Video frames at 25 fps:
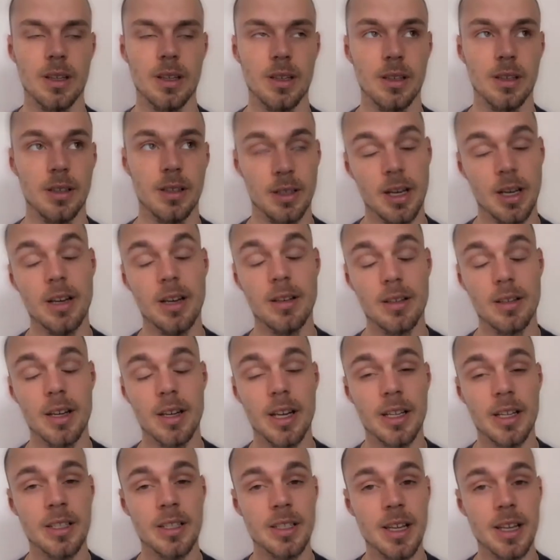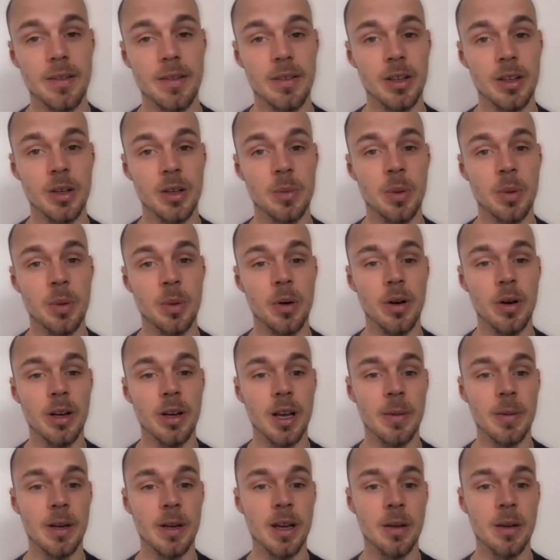Yeah, it's definitely a good point. I
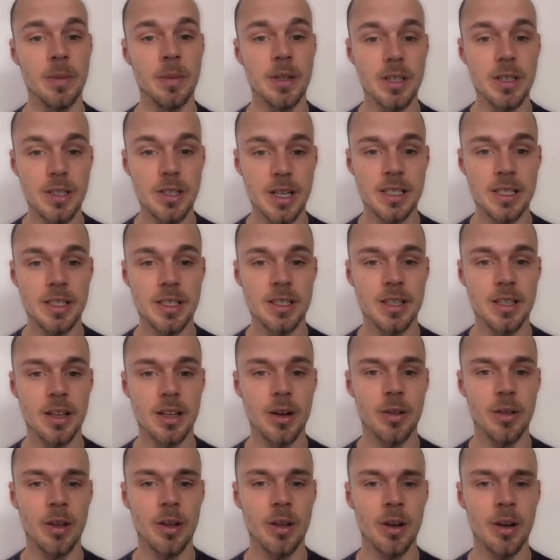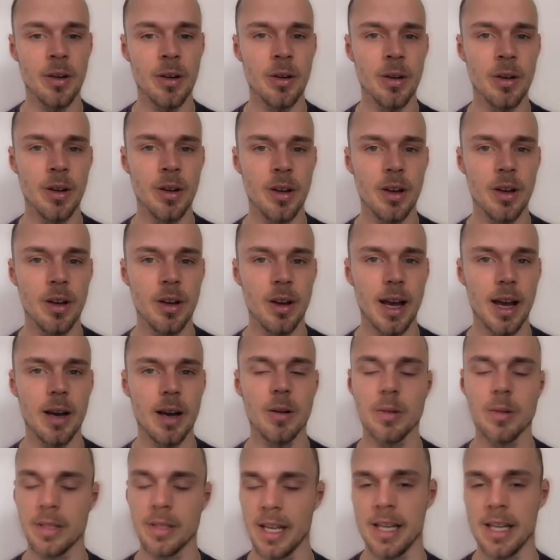mean, I'd be interested to know, though,
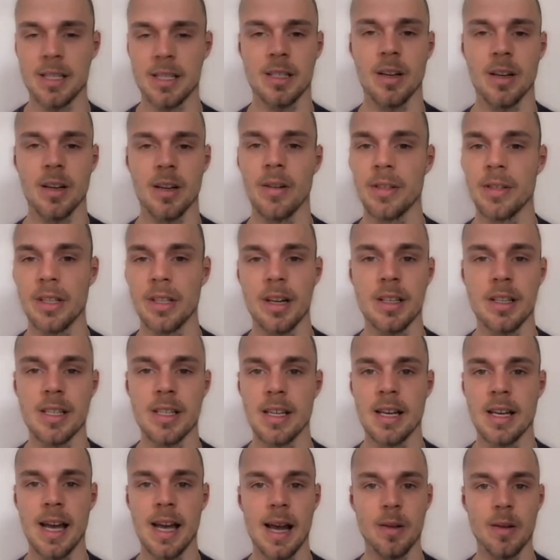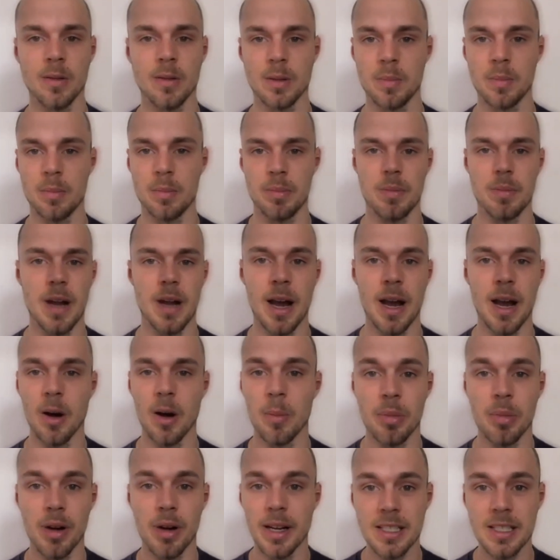how Tesco's idea, how
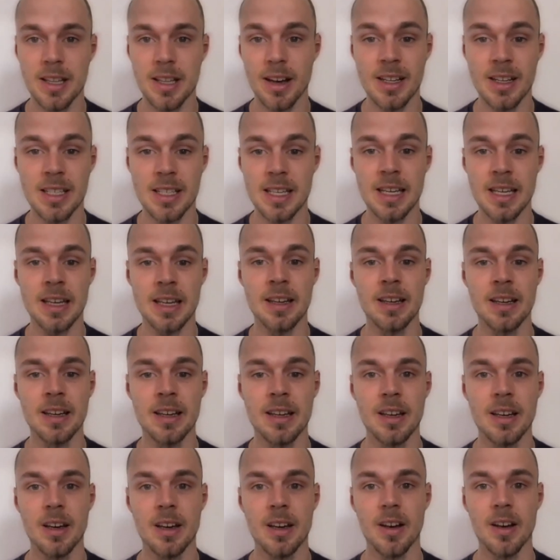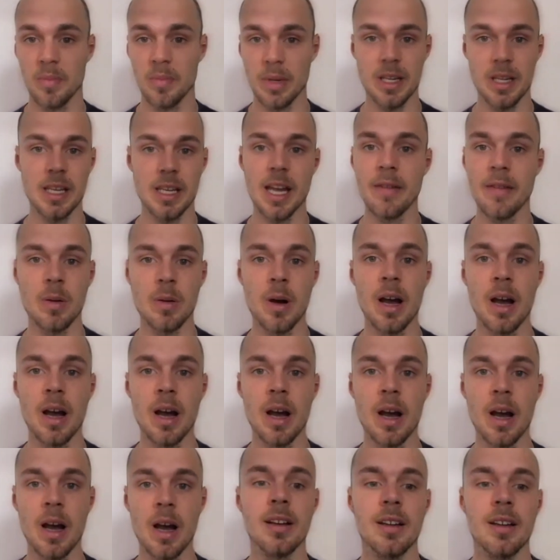Pret's idea of being
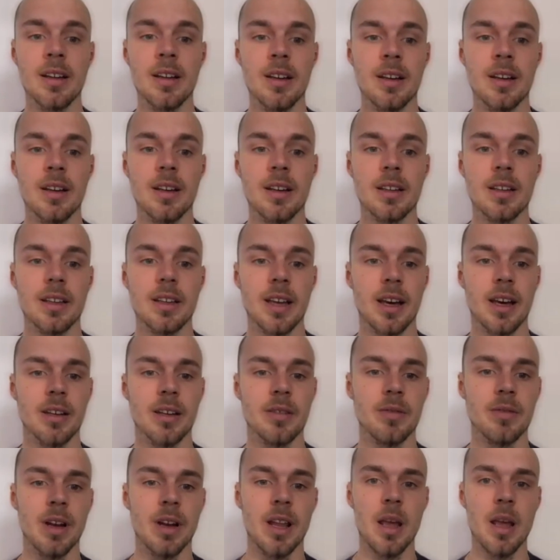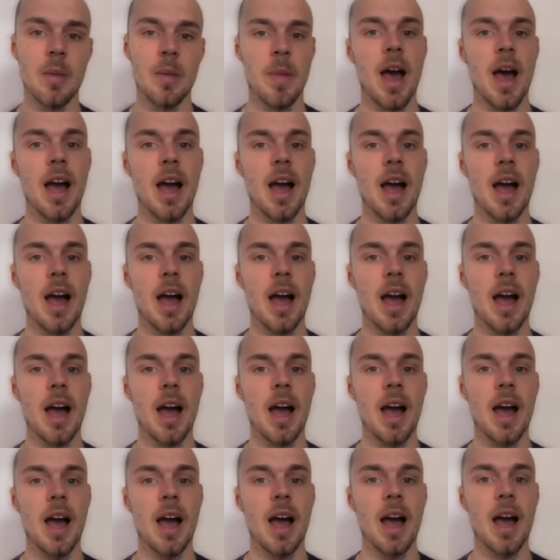everywhere can relate back to field
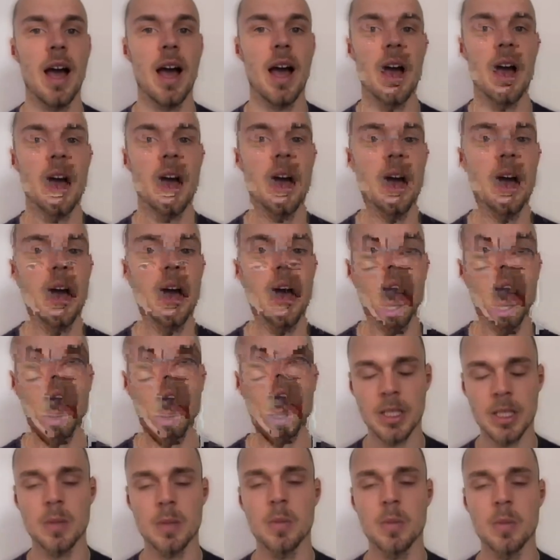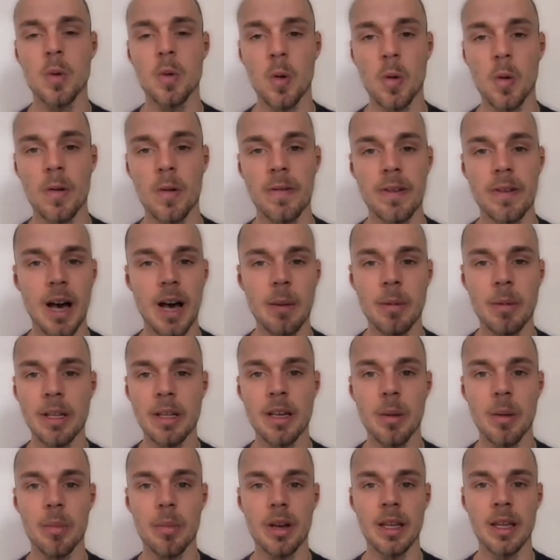service companies. A small family
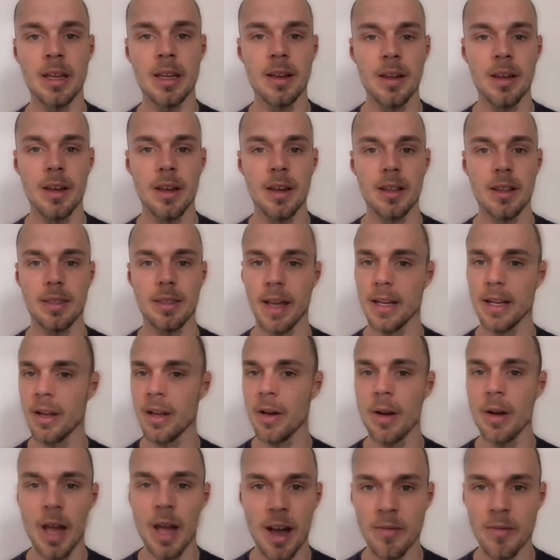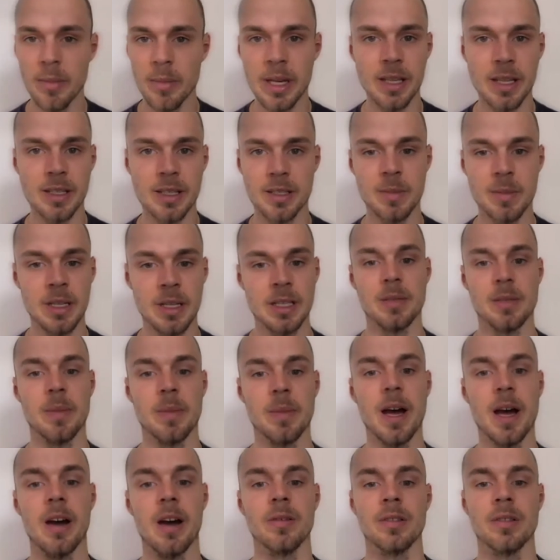company, they don't have millions and millions
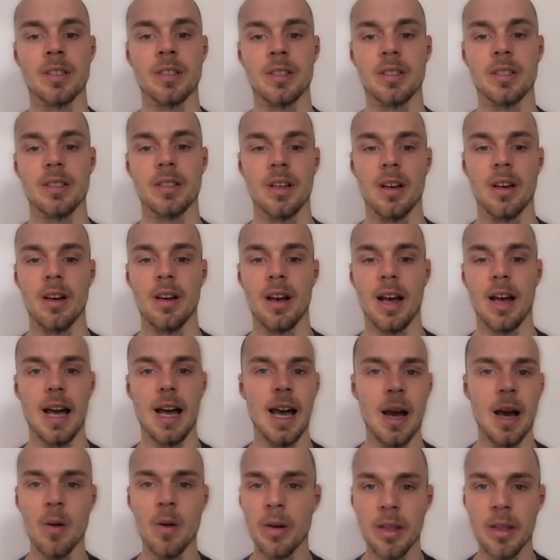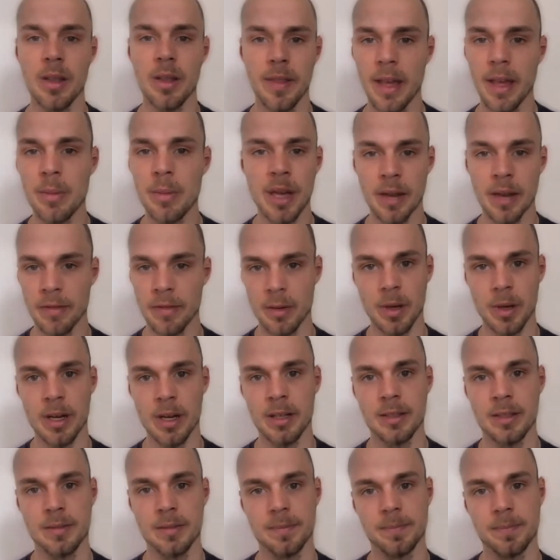of pounds. How can they be
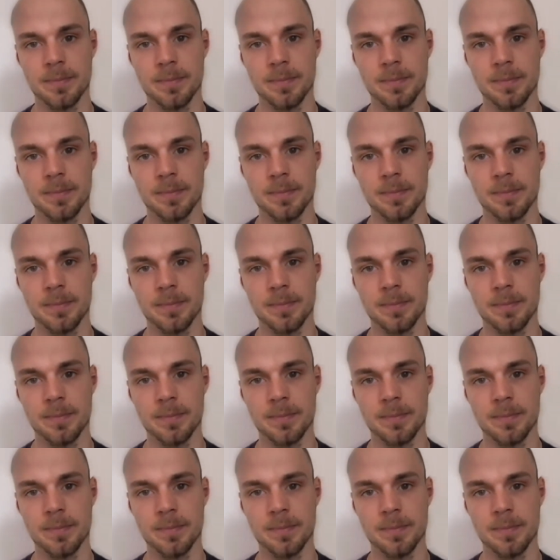everywhere?